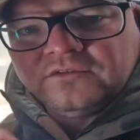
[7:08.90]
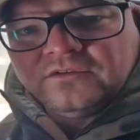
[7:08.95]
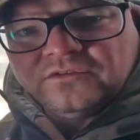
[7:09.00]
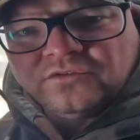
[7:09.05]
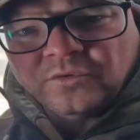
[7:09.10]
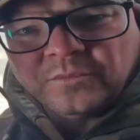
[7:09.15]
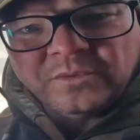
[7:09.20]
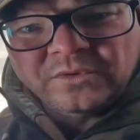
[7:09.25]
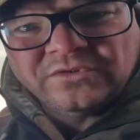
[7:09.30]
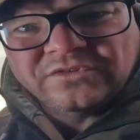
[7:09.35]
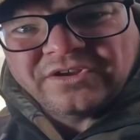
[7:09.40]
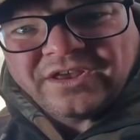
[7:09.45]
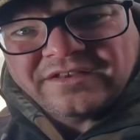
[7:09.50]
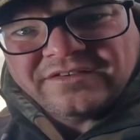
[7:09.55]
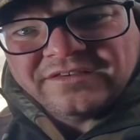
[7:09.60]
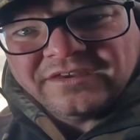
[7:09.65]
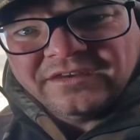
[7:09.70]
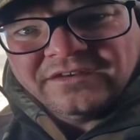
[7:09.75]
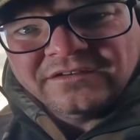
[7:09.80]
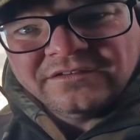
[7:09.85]
the double
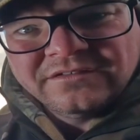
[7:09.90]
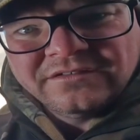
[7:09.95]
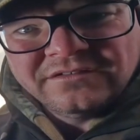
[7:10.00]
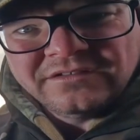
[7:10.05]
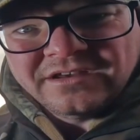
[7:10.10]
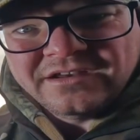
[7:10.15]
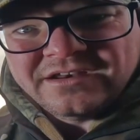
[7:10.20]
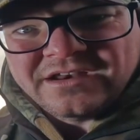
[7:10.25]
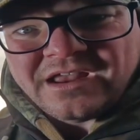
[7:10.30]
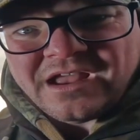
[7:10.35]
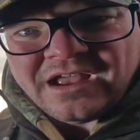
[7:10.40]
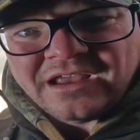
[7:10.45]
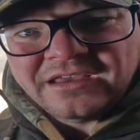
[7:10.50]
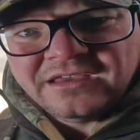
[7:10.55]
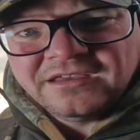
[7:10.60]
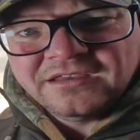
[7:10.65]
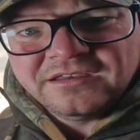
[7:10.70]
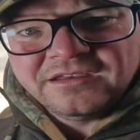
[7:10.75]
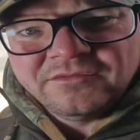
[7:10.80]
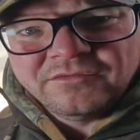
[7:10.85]
setting at
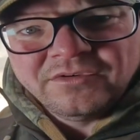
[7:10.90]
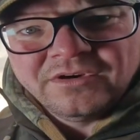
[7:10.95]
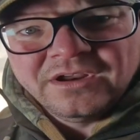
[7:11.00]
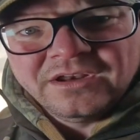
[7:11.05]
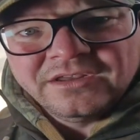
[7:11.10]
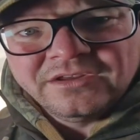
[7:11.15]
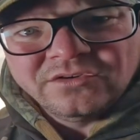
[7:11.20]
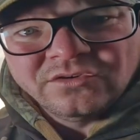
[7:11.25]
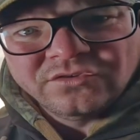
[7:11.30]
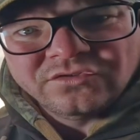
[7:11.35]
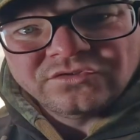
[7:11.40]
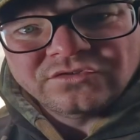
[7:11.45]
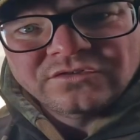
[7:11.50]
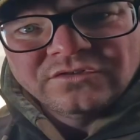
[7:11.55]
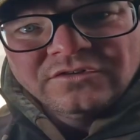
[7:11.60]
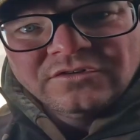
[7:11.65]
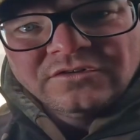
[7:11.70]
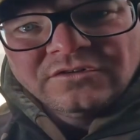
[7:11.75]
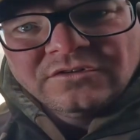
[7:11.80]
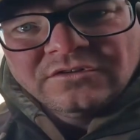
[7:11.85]
night, it really does
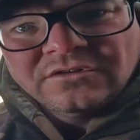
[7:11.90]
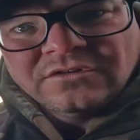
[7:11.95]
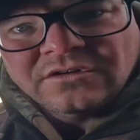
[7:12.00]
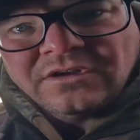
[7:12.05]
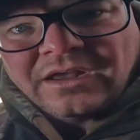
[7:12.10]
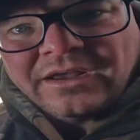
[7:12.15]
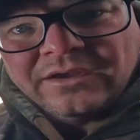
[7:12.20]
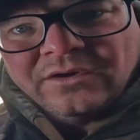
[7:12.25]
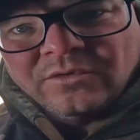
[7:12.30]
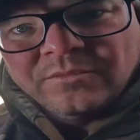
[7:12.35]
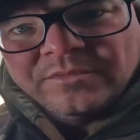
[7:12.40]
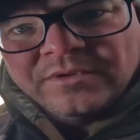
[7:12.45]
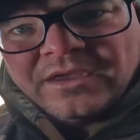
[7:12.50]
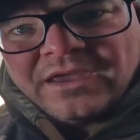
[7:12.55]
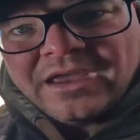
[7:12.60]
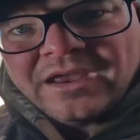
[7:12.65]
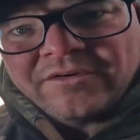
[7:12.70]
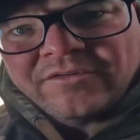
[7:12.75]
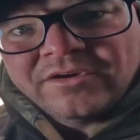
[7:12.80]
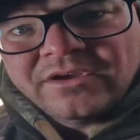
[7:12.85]
light up the
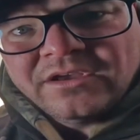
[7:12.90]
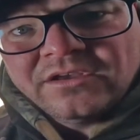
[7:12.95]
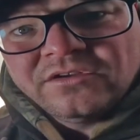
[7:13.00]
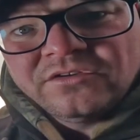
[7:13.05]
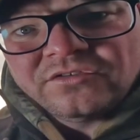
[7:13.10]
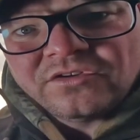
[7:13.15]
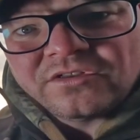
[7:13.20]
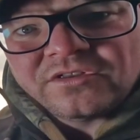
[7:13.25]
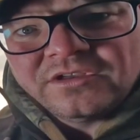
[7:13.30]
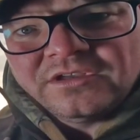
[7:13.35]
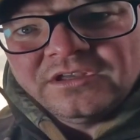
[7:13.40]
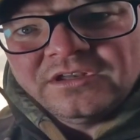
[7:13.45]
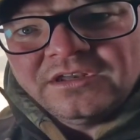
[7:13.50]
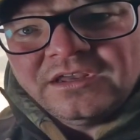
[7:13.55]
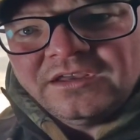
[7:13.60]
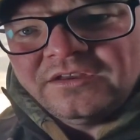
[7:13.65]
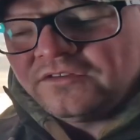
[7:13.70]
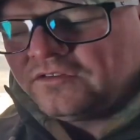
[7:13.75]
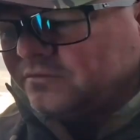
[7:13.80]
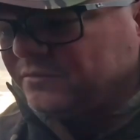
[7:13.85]
area. So I think you
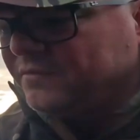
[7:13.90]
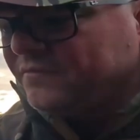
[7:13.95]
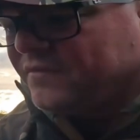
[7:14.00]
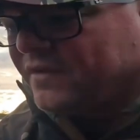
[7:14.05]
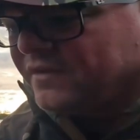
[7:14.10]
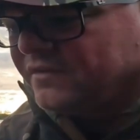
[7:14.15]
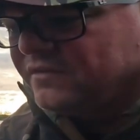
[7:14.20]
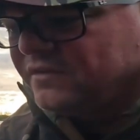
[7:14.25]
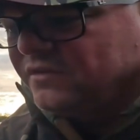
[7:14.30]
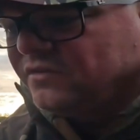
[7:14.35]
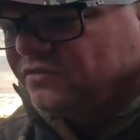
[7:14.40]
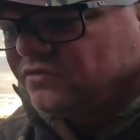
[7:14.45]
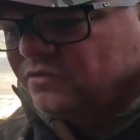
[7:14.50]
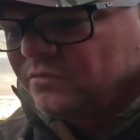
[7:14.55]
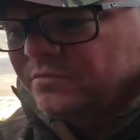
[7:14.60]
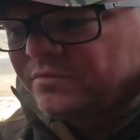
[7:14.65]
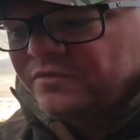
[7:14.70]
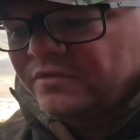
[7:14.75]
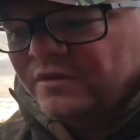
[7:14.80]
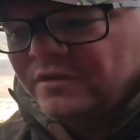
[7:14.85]
need to invest in
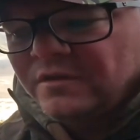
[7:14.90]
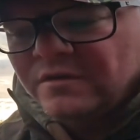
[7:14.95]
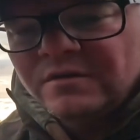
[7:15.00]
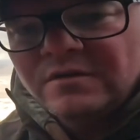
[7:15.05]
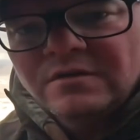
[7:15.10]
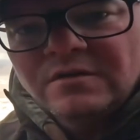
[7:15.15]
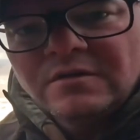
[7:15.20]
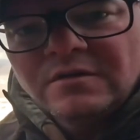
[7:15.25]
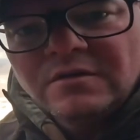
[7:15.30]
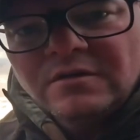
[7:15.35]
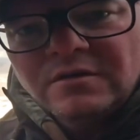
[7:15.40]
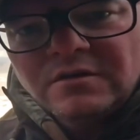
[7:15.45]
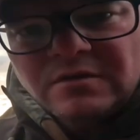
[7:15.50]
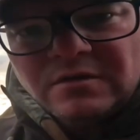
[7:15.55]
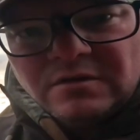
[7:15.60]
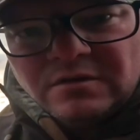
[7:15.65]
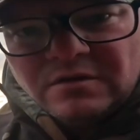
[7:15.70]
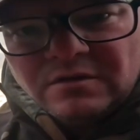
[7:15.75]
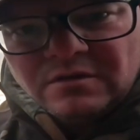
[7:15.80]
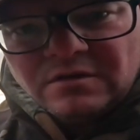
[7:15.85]
something
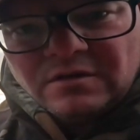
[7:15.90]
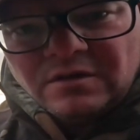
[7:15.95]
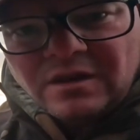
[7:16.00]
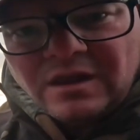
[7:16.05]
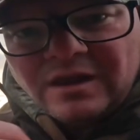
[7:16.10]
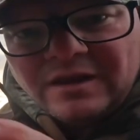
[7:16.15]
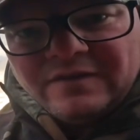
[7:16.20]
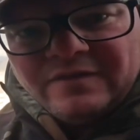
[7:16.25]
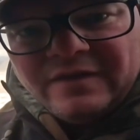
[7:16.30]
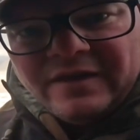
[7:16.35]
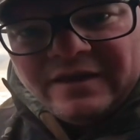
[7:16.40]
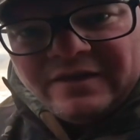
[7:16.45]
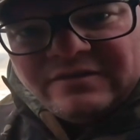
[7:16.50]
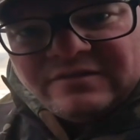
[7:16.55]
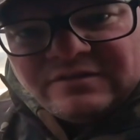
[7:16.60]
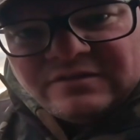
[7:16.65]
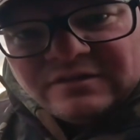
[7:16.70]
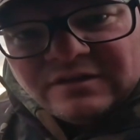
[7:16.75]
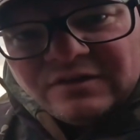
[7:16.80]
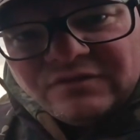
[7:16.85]
like
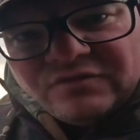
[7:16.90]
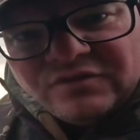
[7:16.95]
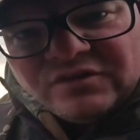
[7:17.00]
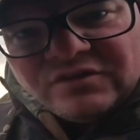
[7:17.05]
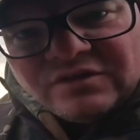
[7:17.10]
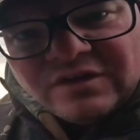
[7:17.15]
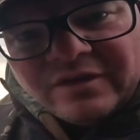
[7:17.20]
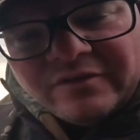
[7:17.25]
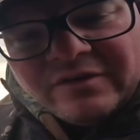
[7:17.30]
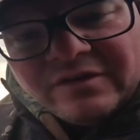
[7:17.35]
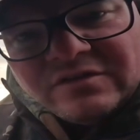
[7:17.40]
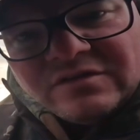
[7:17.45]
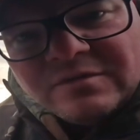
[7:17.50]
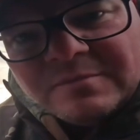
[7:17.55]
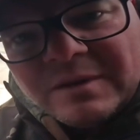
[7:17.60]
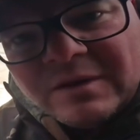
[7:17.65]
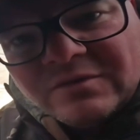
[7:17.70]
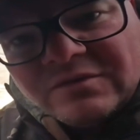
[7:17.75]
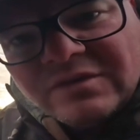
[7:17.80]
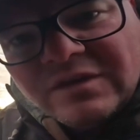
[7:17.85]
this if you're serious
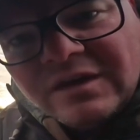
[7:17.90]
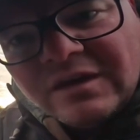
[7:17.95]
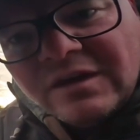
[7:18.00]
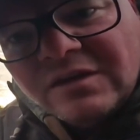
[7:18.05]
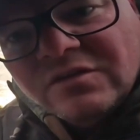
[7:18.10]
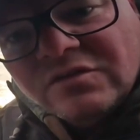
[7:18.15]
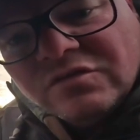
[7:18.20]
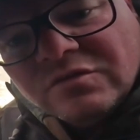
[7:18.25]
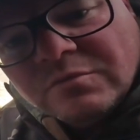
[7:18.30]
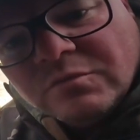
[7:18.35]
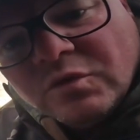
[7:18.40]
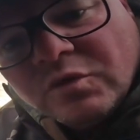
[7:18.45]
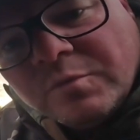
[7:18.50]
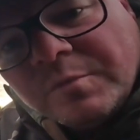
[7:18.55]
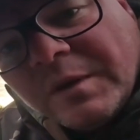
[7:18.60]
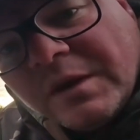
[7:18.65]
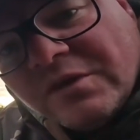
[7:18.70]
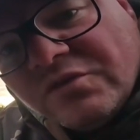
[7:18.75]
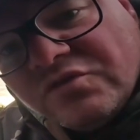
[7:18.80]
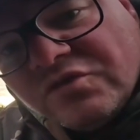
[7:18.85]
about taking some good
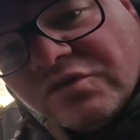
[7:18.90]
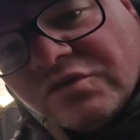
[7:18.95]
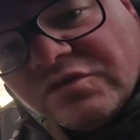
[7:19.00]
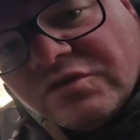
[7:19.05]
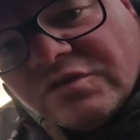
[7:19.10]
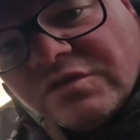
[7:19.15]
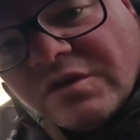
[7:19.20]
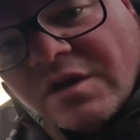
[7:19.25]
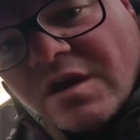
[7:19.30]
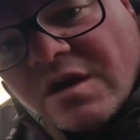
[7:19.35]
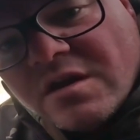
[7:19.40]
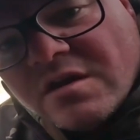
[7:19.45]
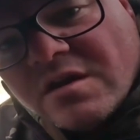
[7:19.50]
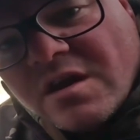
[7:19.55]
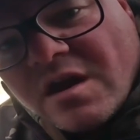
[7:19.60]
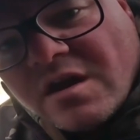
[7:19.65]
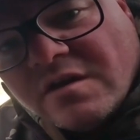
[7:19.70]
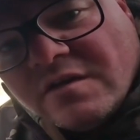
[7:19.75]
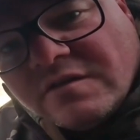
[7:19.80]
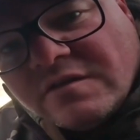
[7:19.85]
pictures at
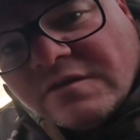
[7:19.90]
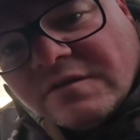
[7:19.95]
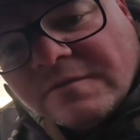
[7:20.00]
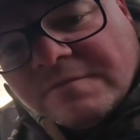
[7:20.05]
night.